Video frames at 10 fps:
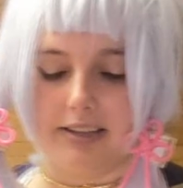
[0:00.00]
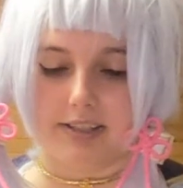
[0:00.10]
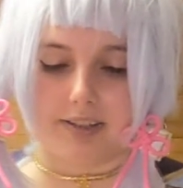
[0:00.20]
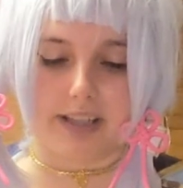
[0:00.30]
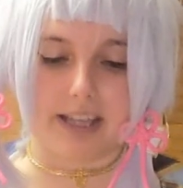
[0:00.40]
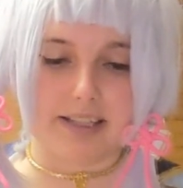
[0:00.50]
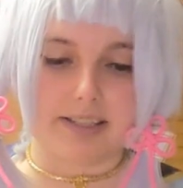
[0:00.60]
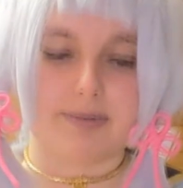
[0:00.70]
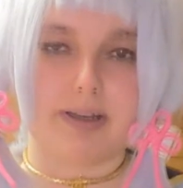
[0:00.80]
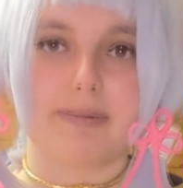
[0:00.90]
So I
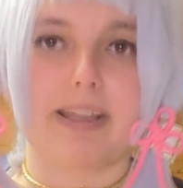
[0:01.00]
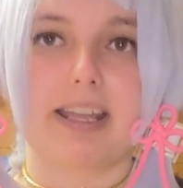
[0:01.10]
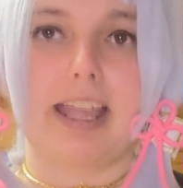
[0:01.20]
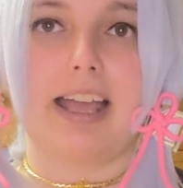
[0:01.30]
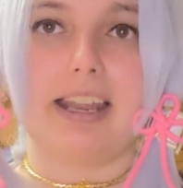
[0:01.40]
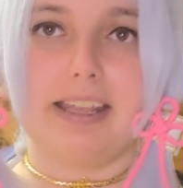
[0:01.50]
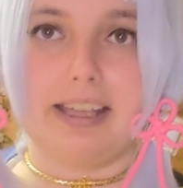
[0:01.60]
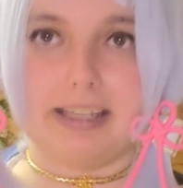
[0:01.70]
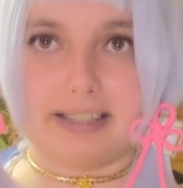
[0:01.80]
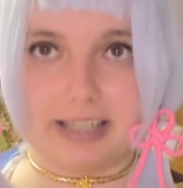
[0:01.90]
guess what I'm getting at
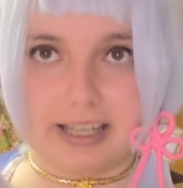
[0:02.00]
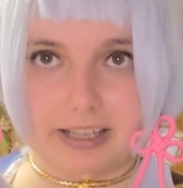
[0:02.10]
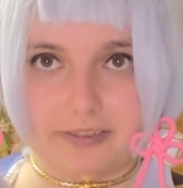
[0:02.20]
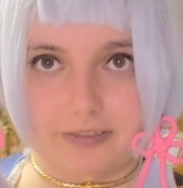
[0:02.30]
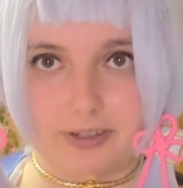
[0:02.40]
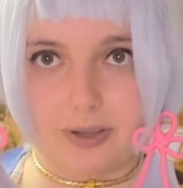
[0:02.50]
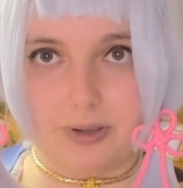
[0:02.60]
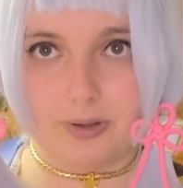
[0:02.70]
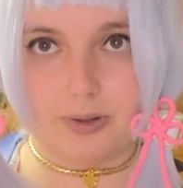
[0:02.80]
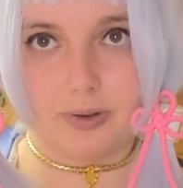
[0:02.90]
is if
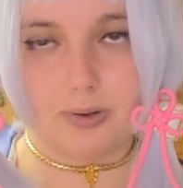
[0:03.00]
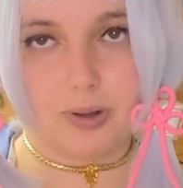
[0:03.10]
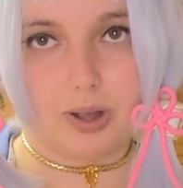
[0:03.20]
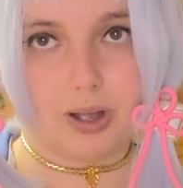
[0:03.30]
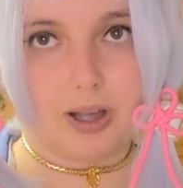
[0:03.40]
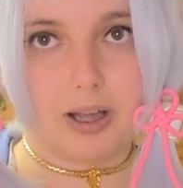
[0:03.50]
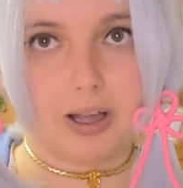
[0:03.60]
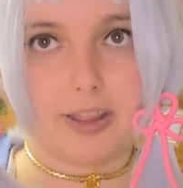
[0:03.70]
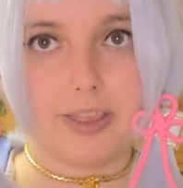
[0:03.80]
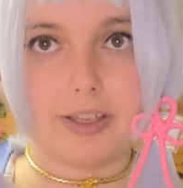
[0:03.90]
you
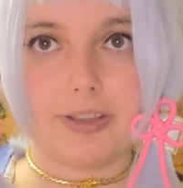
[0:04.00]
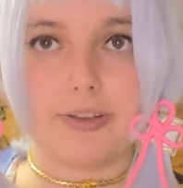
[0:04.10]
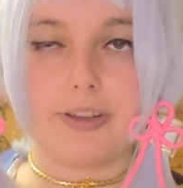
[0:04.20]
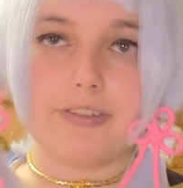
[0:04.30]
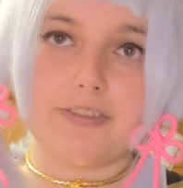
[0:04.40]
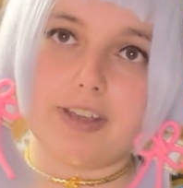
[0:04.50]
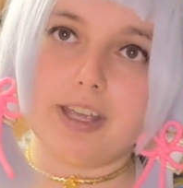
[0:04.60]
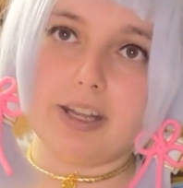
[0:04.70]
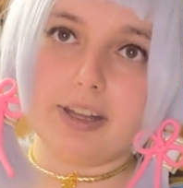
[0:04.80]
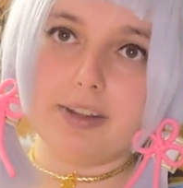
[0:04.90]
think you can
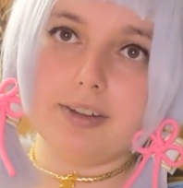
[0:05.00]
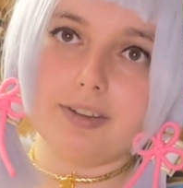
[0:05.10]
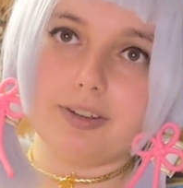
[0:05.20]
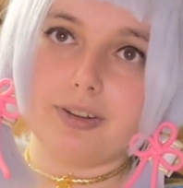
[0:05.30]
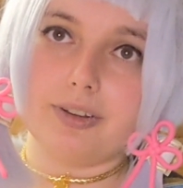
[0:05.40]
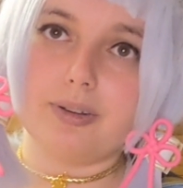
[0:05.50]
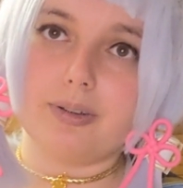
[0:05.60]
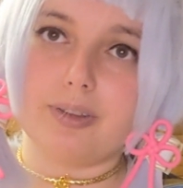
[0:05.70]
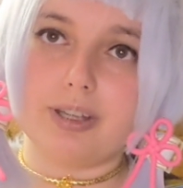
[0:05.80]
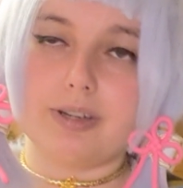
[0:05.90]
fit
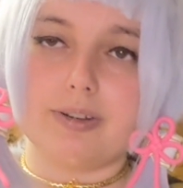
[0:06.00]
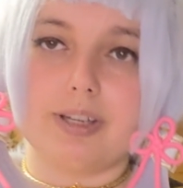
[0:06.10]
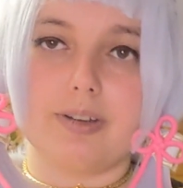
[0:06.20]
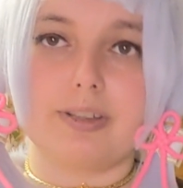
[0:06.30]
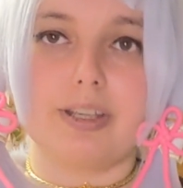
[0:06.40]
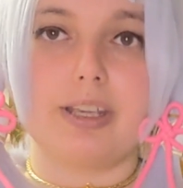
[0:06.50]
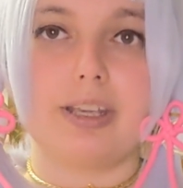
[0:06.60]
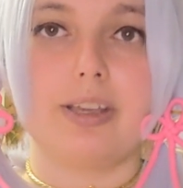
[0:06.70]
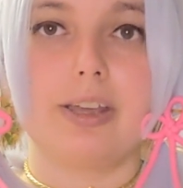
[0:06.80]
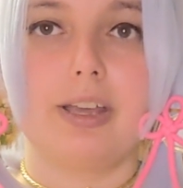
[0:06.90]
into the
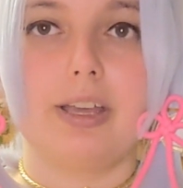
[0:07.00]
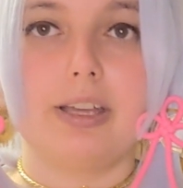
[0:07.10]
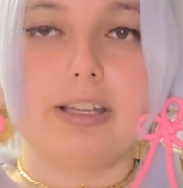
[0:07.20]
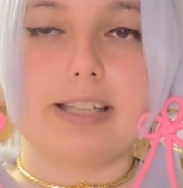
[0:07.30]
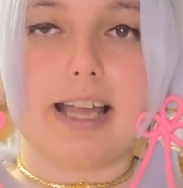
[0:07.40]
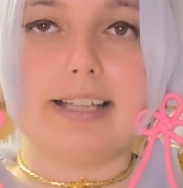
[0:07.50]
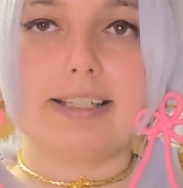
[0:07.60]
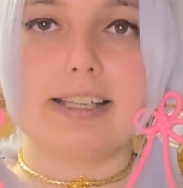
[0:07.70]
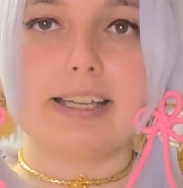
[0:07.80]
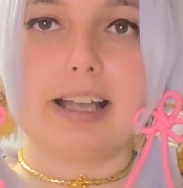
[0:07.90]
DokiDoki
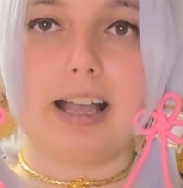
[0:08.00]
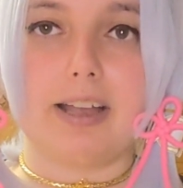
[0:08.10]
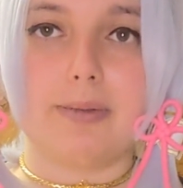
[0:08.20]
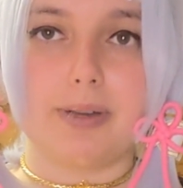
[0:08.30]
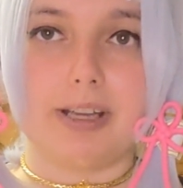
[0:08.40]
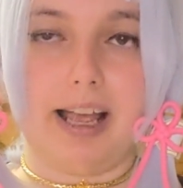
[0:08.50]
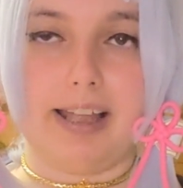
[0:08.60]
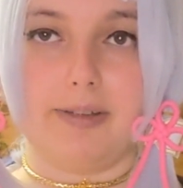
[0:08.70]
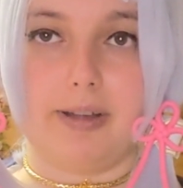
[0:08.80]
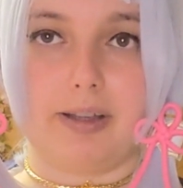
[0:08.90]
sizing, I would
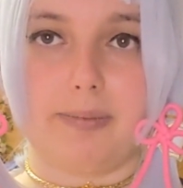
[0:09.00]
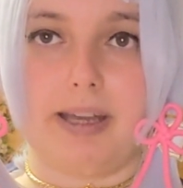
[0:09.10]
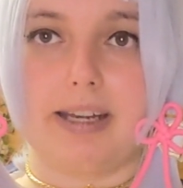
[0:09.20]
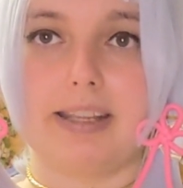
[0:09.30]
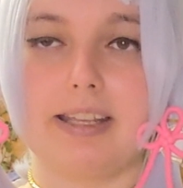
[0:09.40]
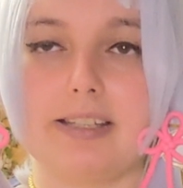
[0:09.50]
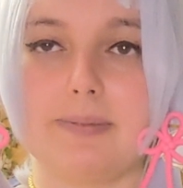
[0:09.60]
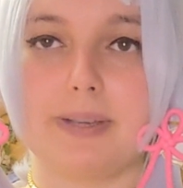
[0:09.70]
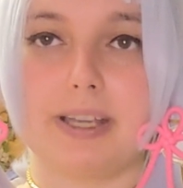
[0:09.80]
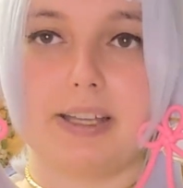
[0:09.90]
highly recommend this
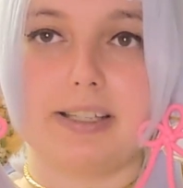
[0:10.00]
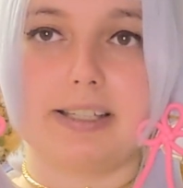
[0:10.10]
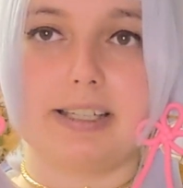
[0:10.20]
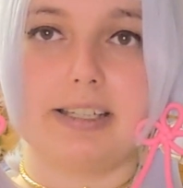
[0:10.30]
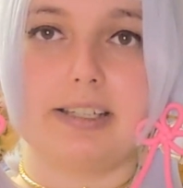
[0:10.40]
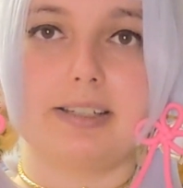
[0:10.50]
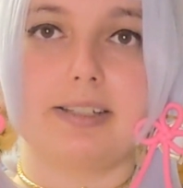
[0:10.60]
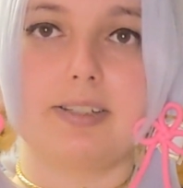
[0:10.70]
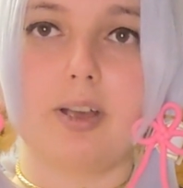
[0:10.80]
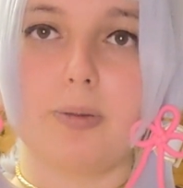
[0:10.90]
because it is
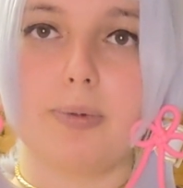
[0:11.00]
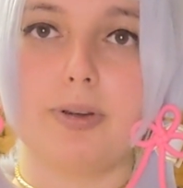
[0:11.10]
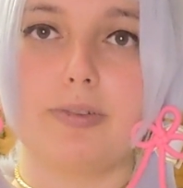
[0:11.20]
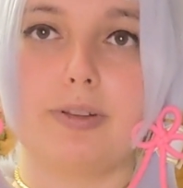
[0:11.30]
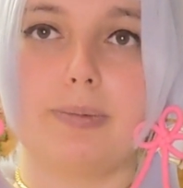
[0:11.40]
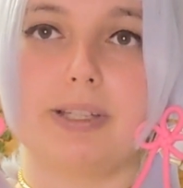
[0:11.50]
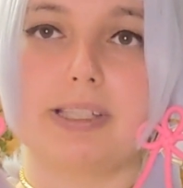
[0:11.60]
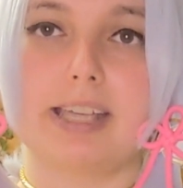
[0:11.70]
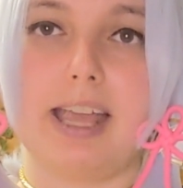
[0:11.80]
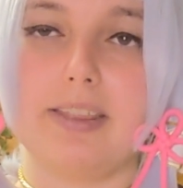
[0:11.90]
so beautifully put
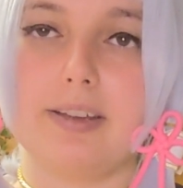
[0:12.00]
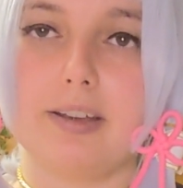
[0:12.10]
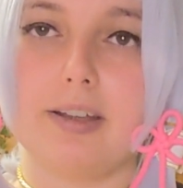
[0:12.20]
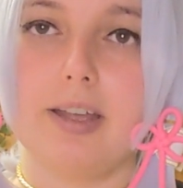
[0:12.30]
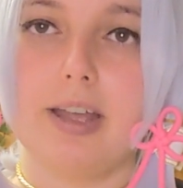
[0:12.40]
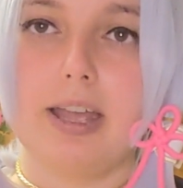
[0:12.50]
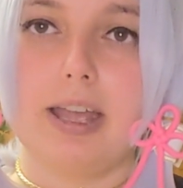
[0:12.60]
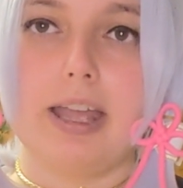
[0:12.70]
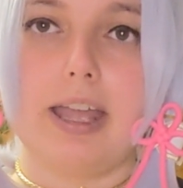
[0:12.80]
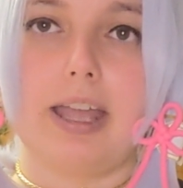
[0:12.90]
together
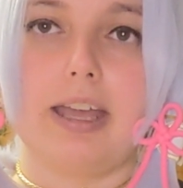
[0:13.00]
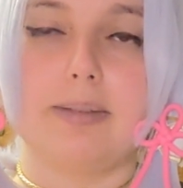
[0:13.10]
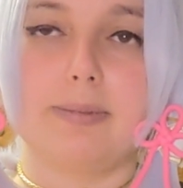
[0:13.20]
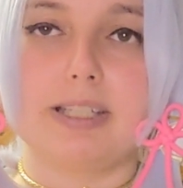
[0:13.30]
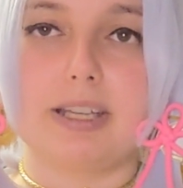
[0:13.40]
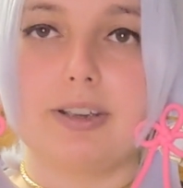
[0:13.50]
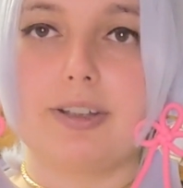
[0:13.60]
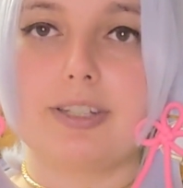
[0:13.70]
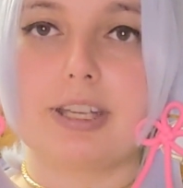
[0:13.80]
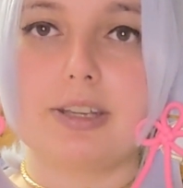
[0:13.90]
and the
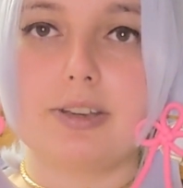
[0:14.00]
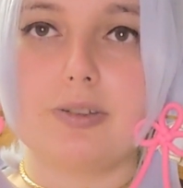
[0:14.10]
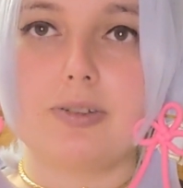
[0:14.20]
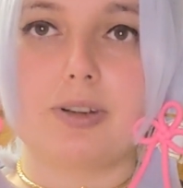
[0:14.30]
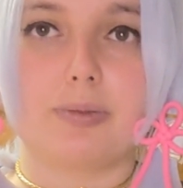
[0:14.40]
materials they used